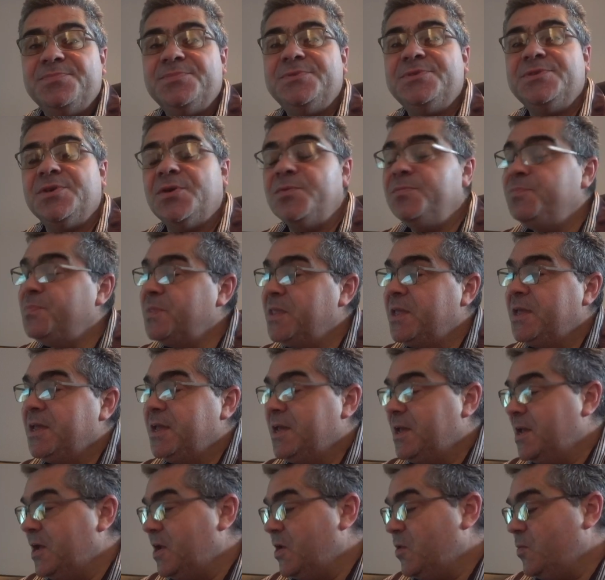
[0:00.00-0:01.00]
so
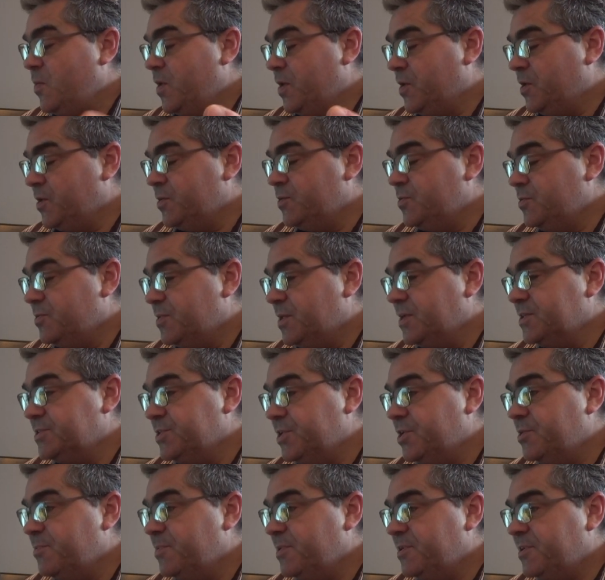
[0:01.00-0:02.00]
we're going to do things
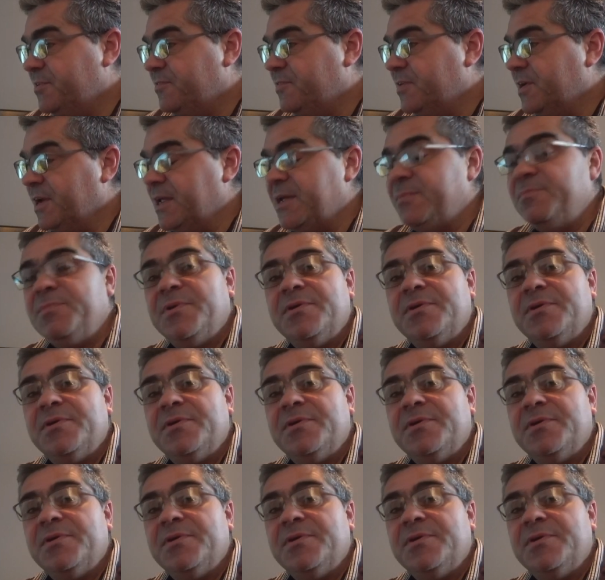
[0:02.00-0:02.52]
a little bit differently.